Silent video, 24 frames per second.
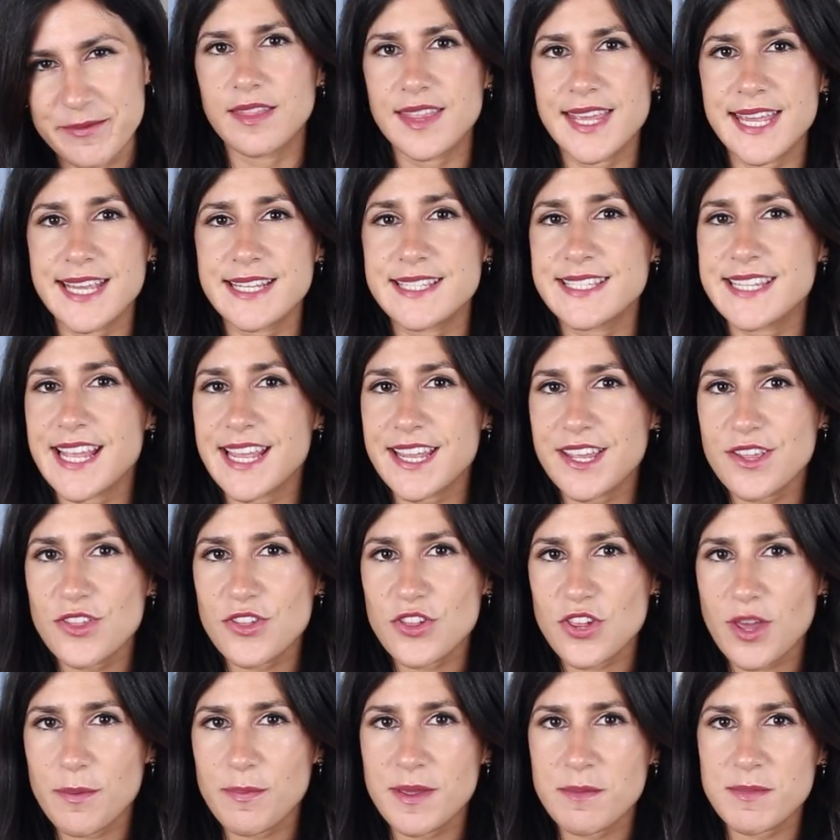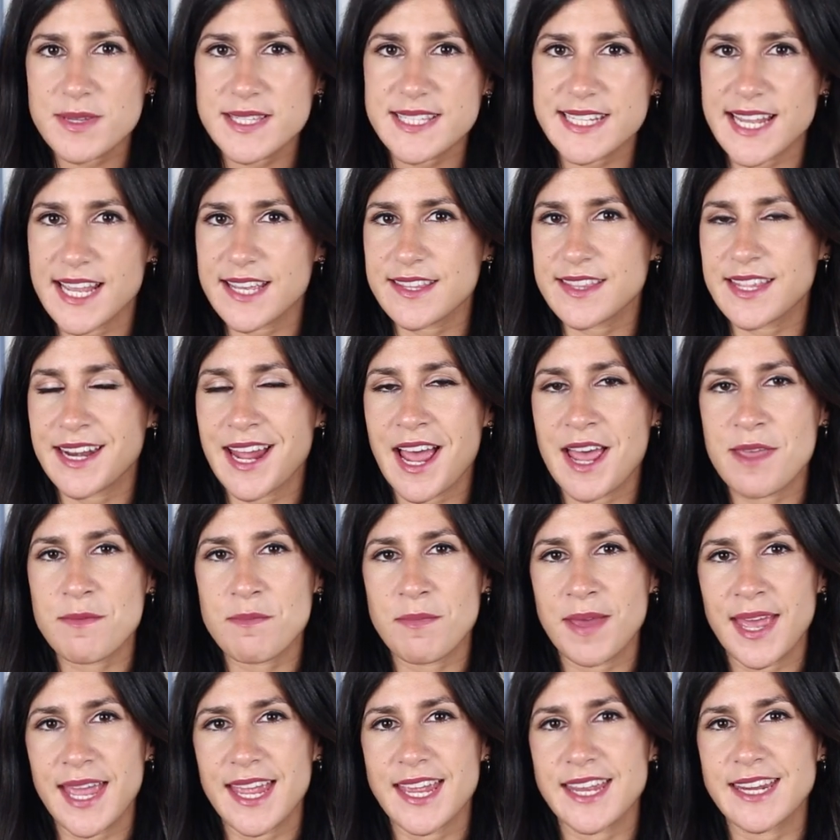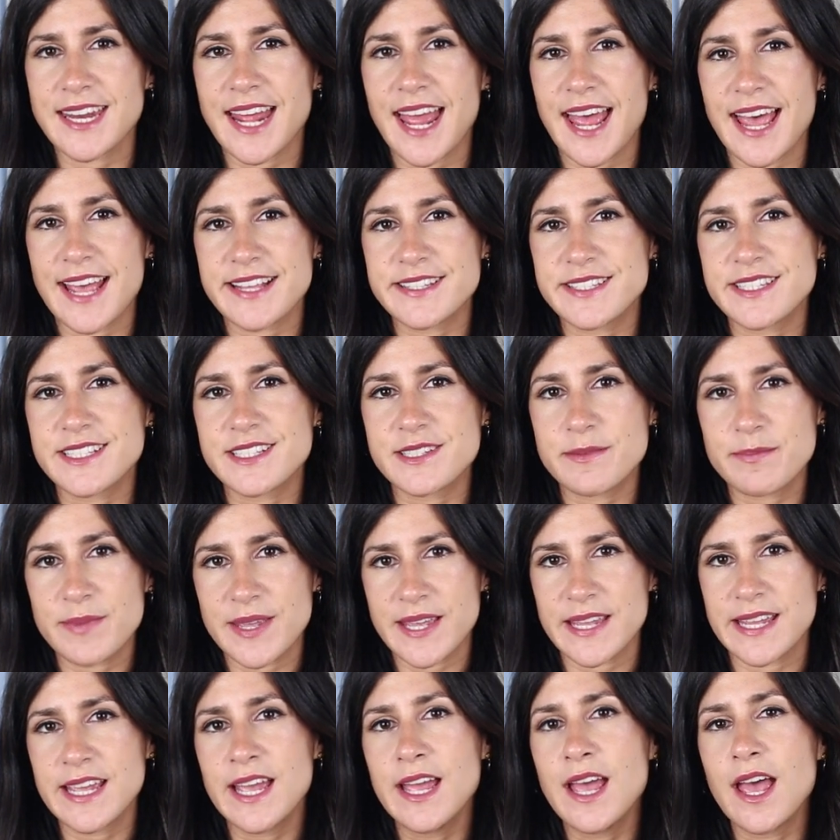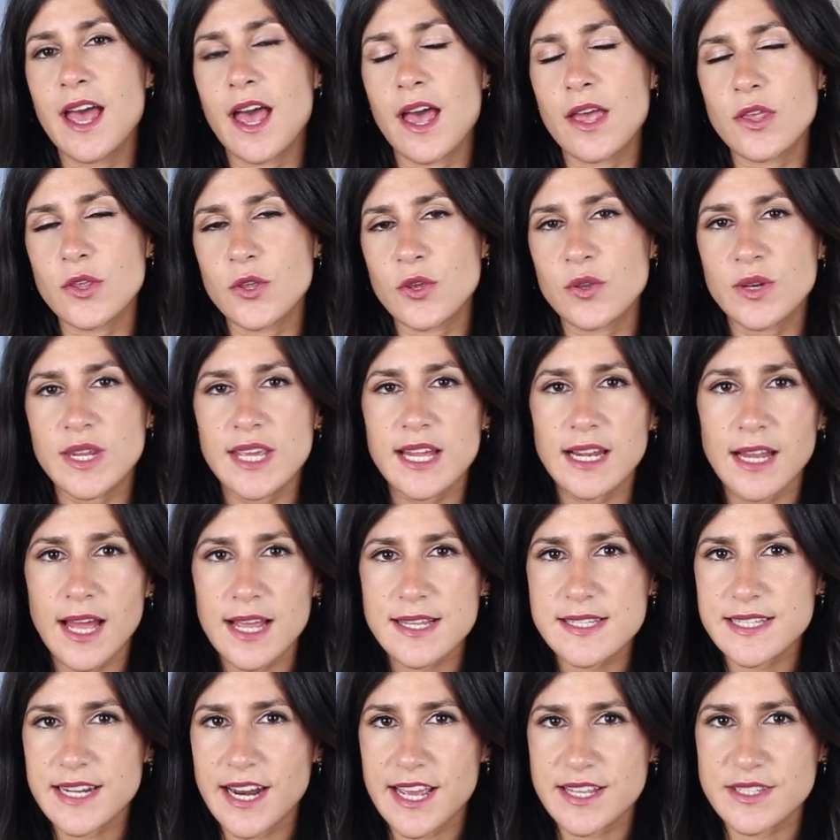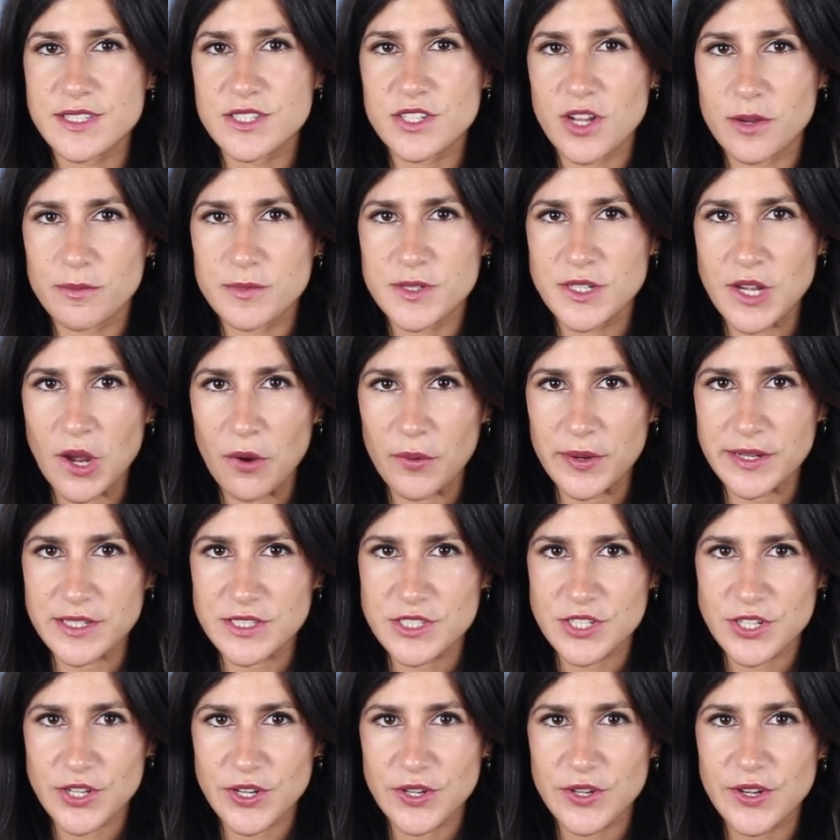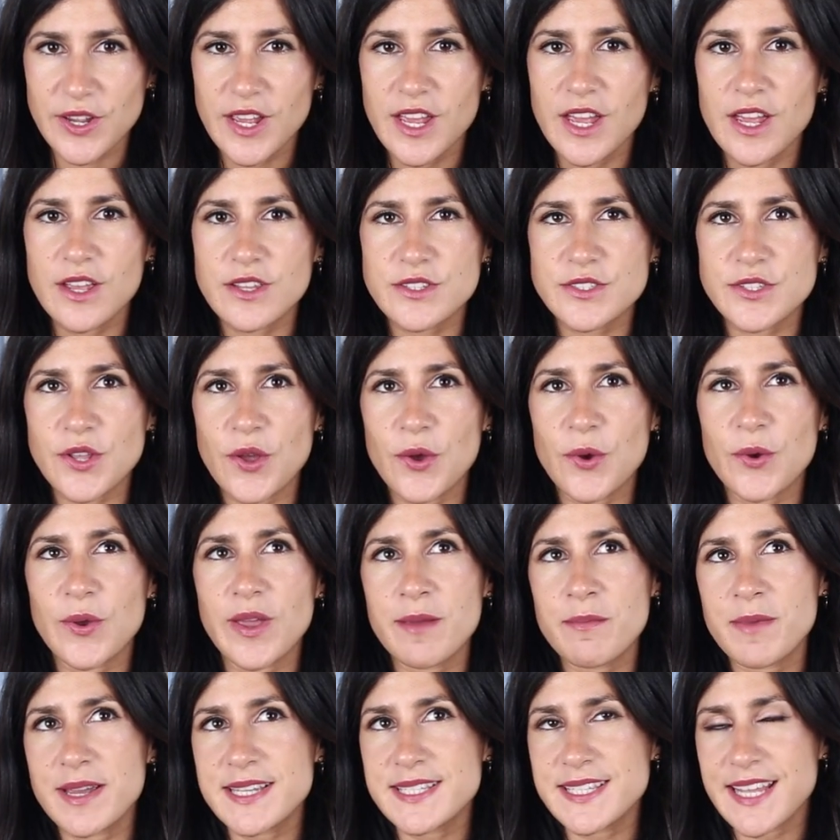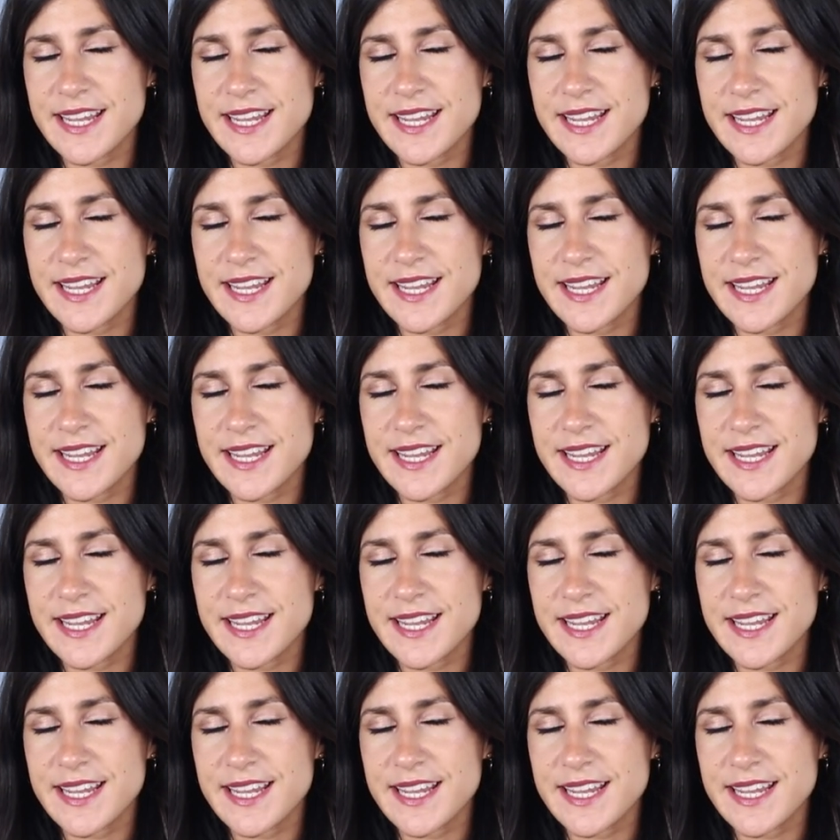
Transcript: The second shopping mistake that I made has to be a uni class that I stopped going to. So in my